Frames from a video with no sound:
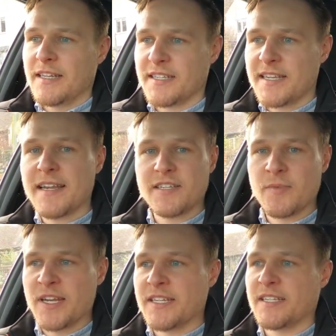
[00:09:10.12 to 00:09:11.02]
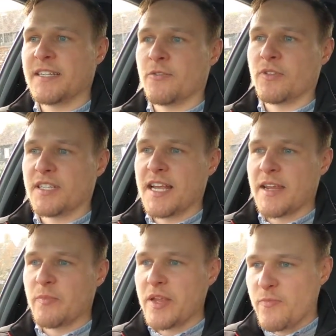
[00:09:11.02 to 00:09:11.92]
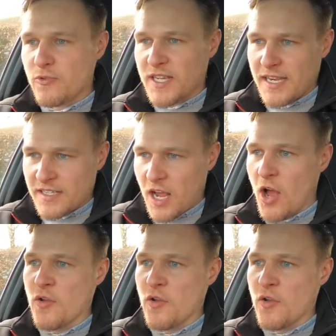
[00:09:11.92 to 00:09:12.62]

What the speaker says: The sentiment is still the same. People tend to